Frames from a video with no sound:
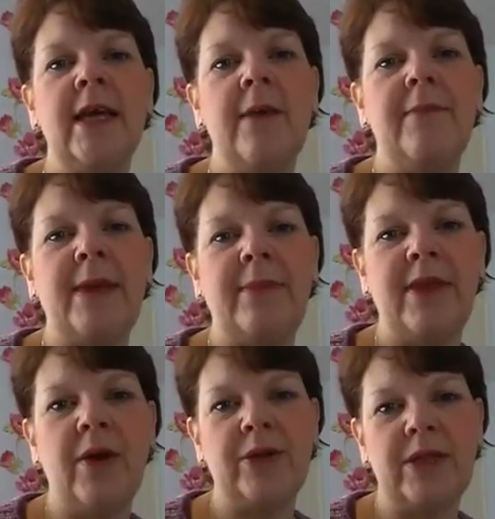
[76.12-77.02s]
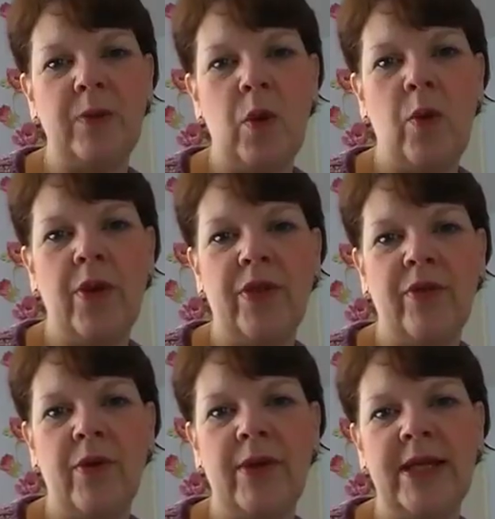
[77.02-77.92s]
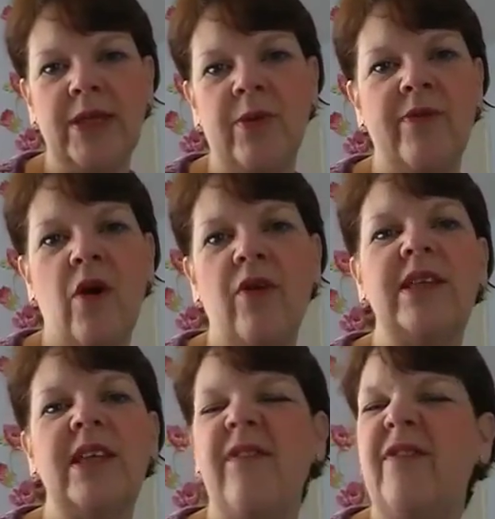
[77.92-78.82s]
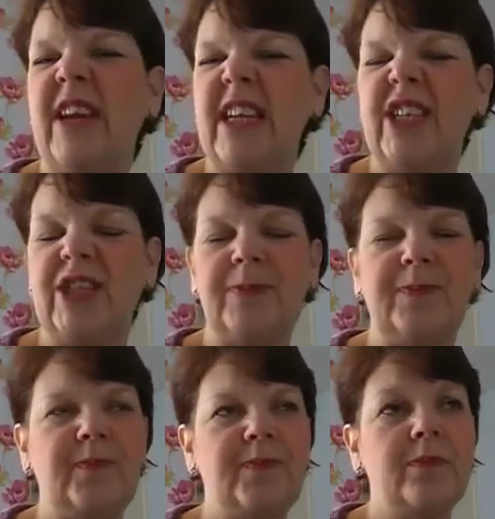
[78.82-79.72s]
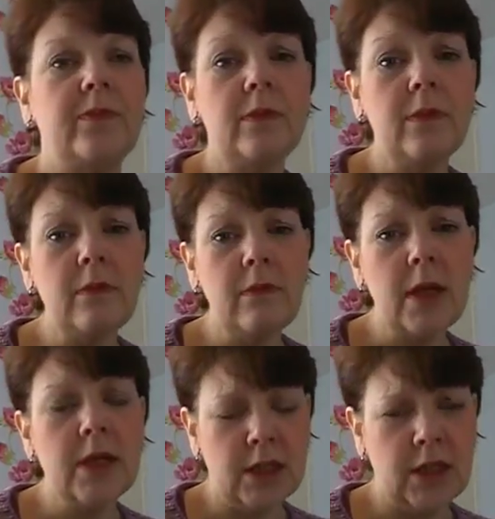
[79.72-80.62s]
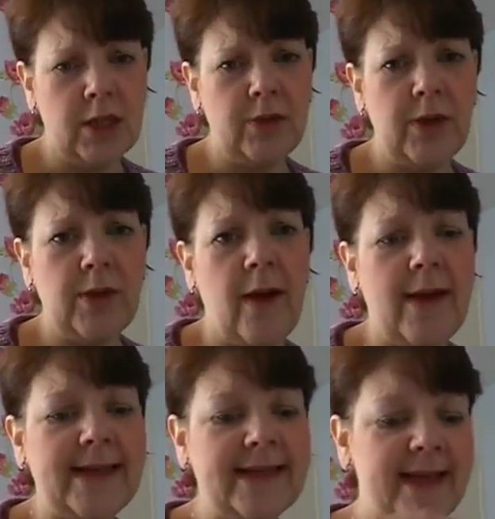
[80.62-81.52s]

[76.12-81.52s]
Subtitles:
maybe the odd small one thrown in, so I've got stuff finished to show you guys.